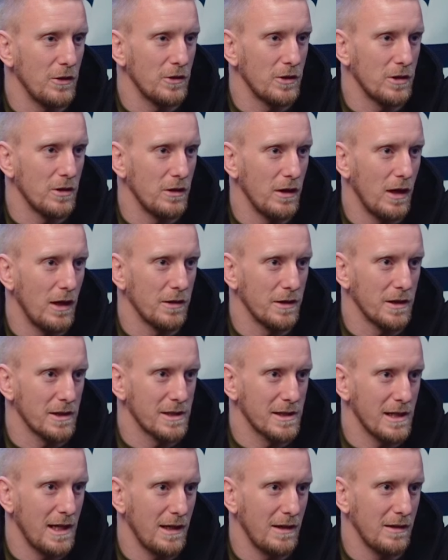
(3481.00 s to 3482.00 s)
you to
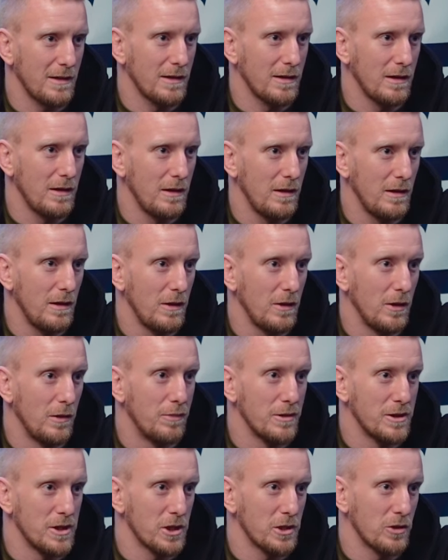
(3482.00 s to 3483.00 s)
understand the
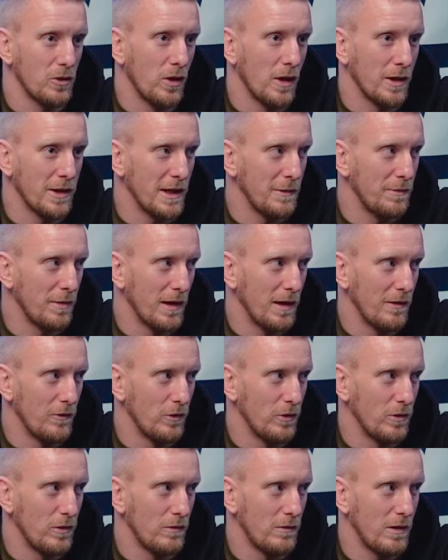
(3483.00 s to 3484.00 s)
position on a deeper
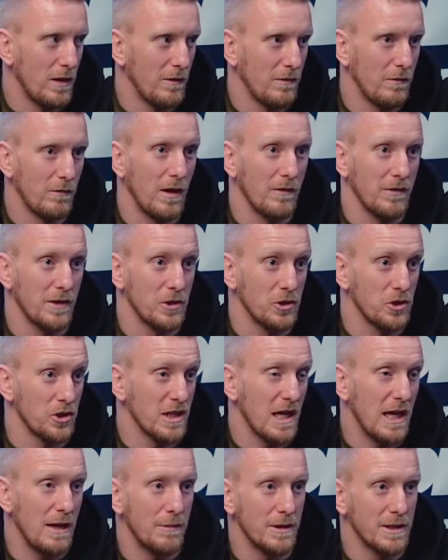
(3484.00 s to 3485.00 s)
level, right? Rather than
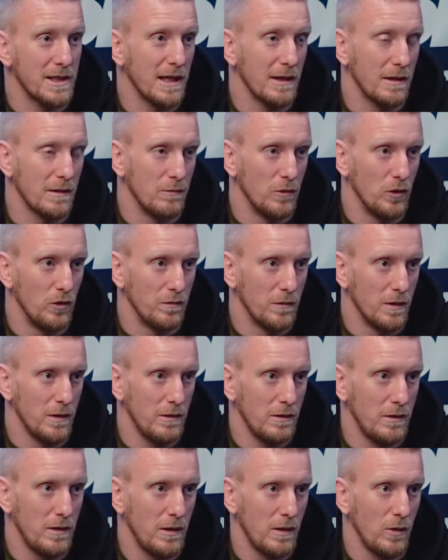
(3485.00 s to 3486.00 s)
just imitate the
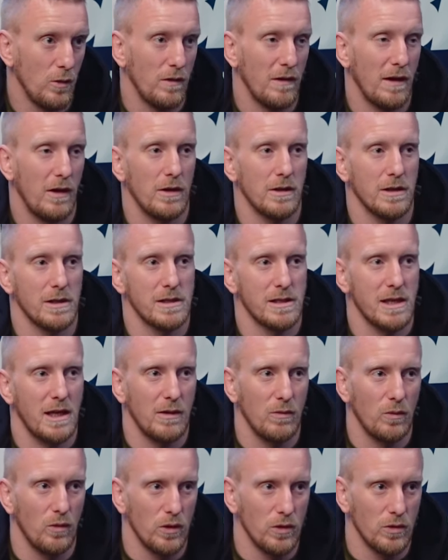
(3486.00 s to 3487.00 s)
movement without
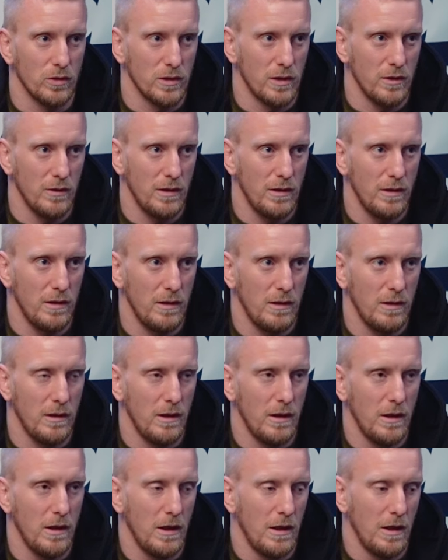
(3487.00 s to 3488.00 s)
understanding what you're doing.
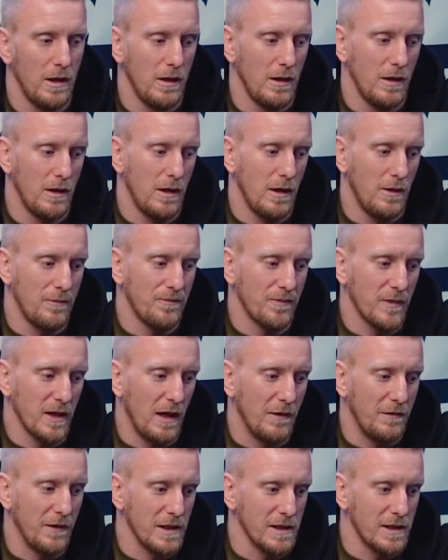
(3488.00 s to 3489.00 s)

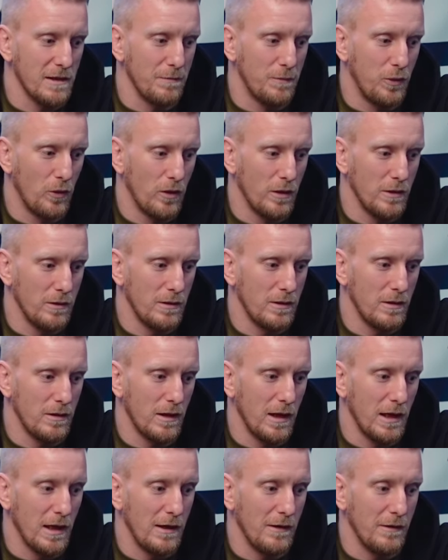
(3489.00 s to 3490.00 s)
I think it's important,
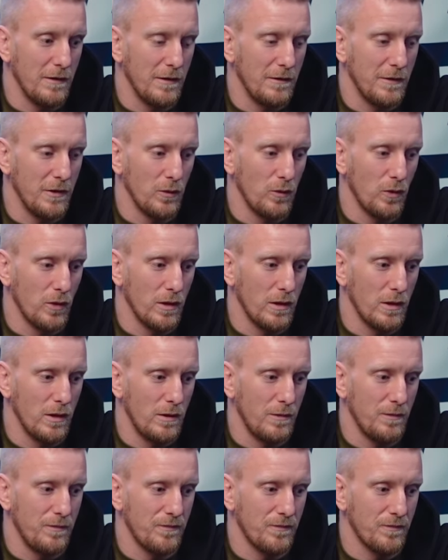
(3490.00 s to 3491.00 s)
like if you want
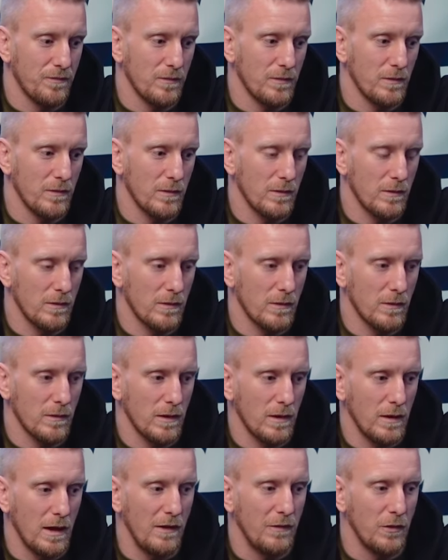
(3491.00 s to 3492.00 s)
to,
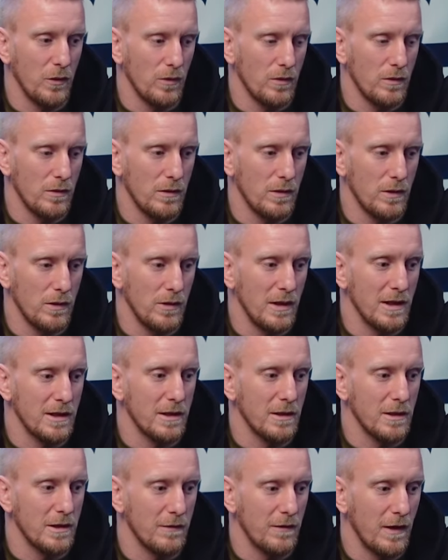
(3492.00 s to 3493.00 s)
if you, you need
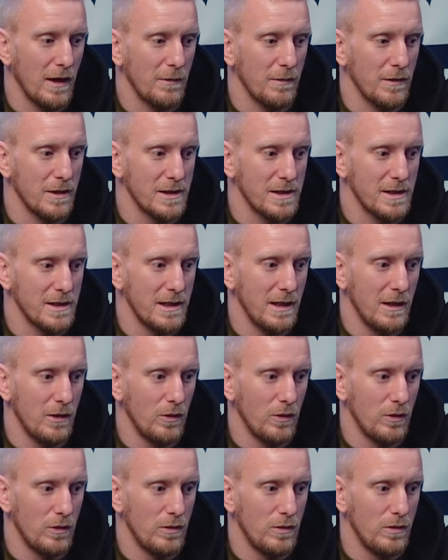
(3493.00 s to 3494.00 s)
to develop this
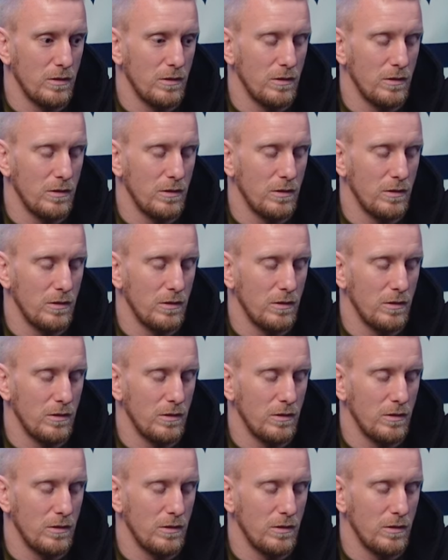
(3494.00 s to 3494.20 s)
skill,